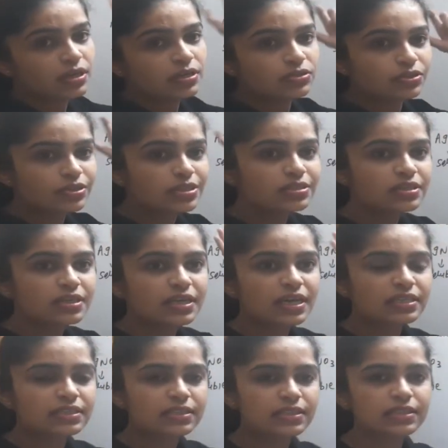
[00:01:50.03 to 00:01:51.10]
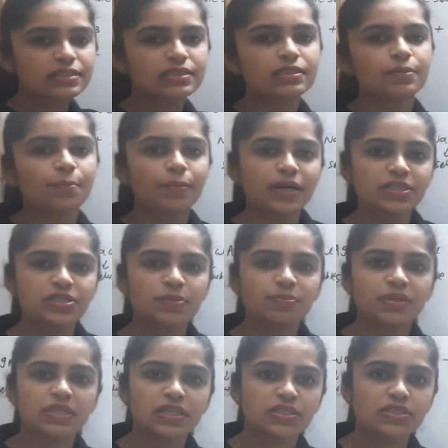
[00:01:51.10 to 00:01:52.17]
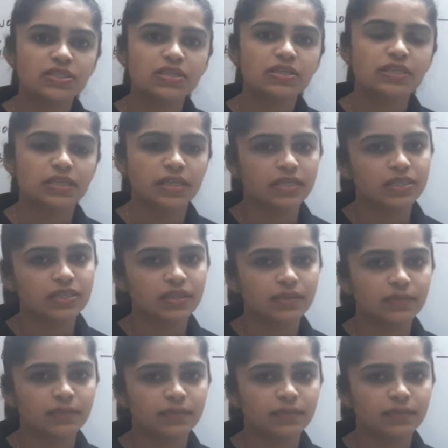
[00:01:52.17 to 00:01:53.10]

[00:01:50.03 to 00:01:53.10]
So this reaction is the precipitation reaction.